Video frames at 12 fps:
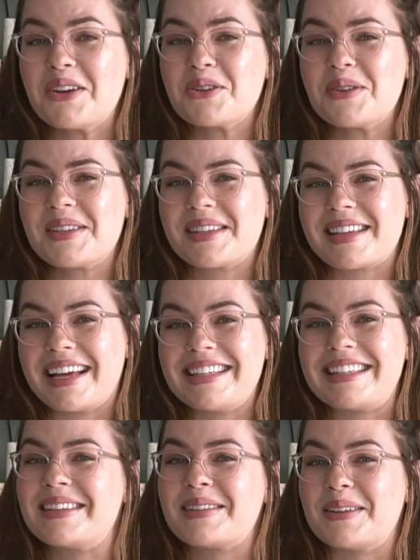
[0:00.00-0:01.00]
Andrew is a
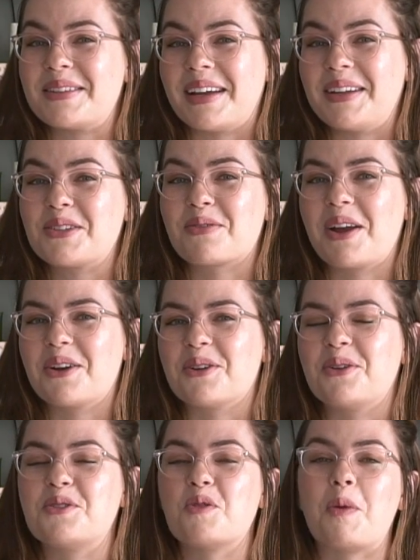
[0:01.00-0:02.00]
scientist and science writer
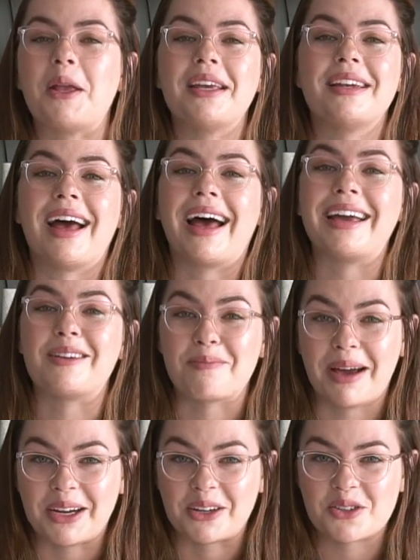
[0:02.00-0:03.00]
whose opinion I
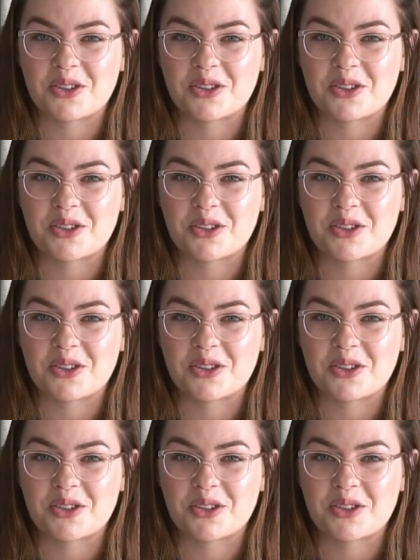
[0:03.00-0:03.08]
admire.